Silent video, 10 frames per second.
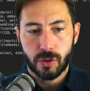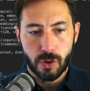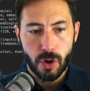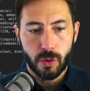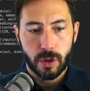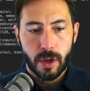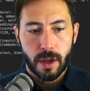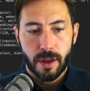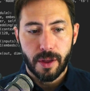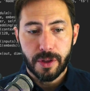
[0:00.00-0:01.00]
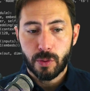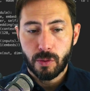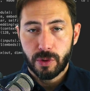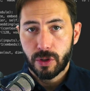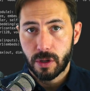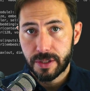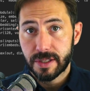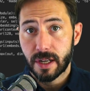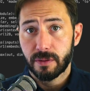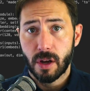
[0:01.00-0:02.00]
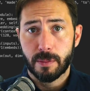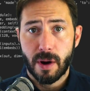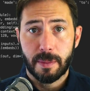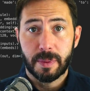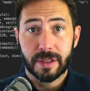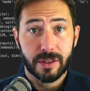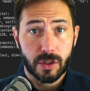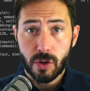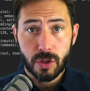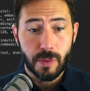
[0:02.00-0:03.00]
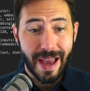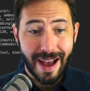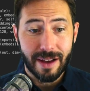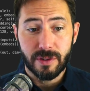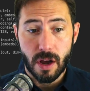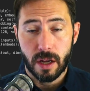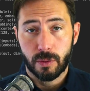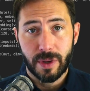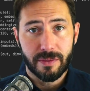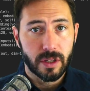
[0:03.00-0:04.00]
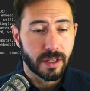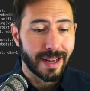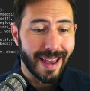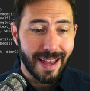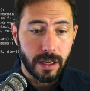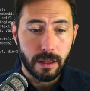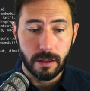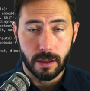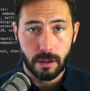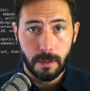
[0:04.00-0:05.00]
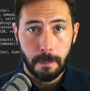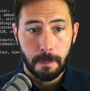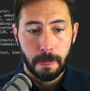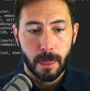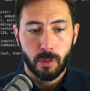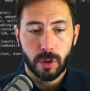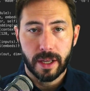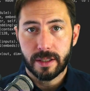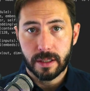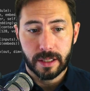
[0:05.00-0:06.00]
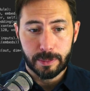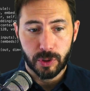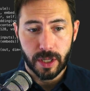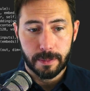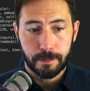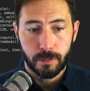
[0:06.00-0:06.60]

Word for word: So note, uh, this will return us a set of log probabilities. Notice we have not, we have not done anything related to the labels yet.